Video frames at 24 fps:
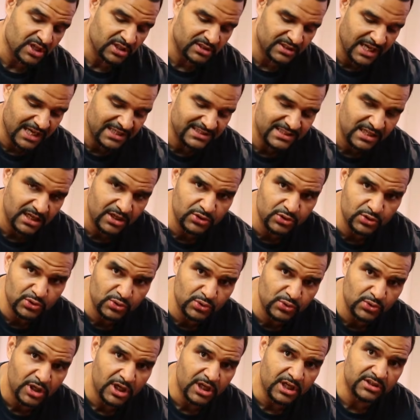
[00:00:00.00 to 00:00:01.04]
That's how
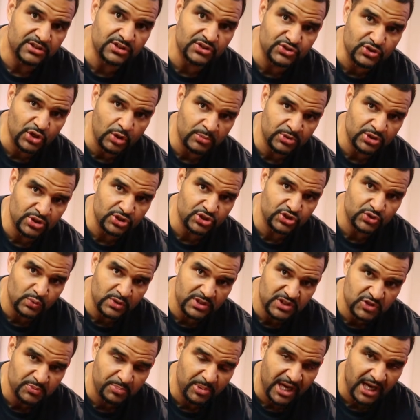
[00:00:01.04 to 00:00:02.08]
you determine the
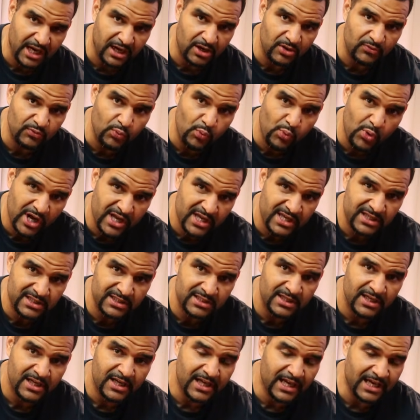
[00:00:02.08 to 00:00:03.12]
sweet spot of
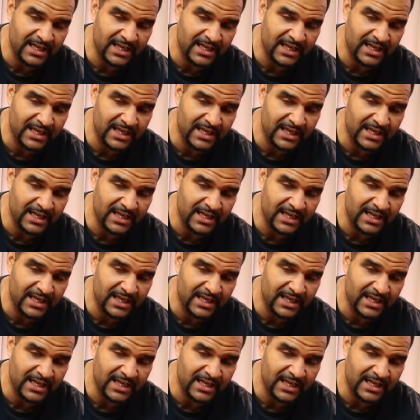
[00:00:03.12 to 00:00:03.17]
when